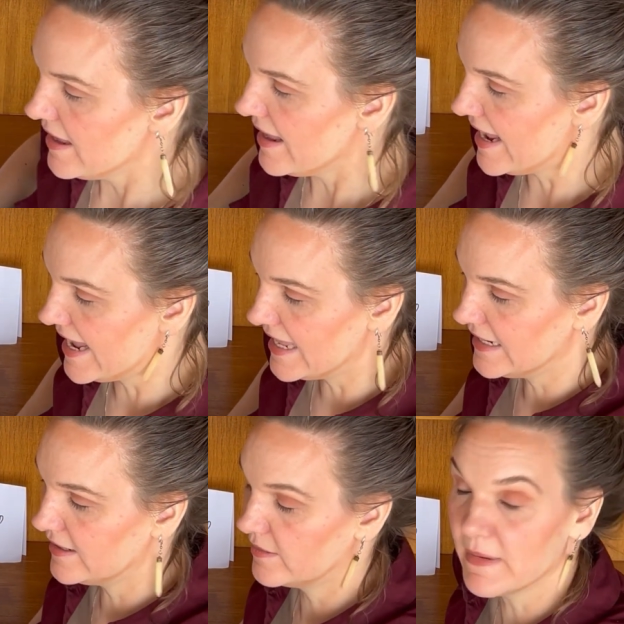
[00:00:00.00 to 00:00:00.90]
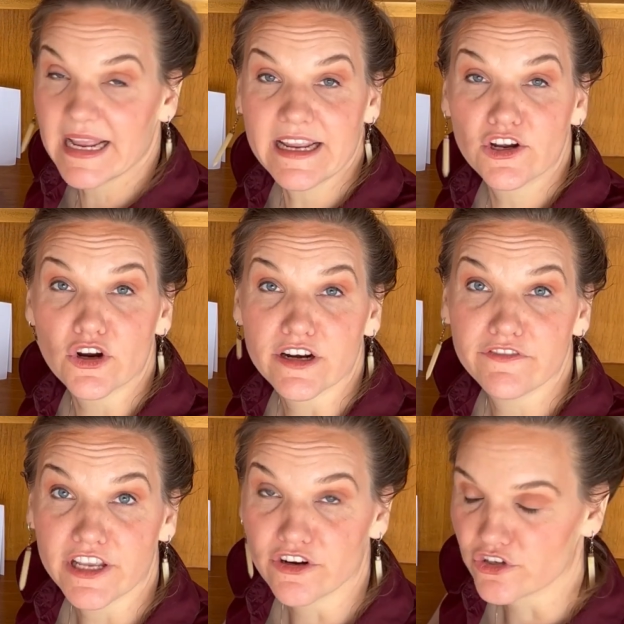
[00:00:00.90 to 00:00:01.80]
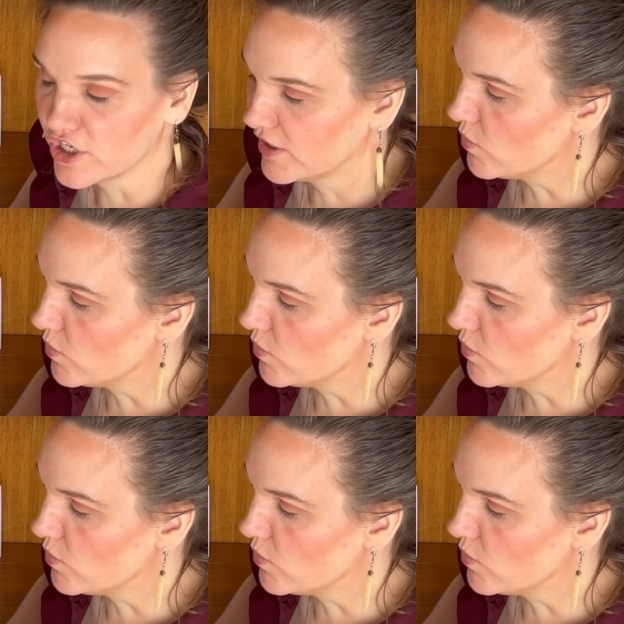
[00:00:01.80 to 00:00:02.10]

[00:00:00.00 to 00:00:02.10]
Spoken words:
and my current figure drawing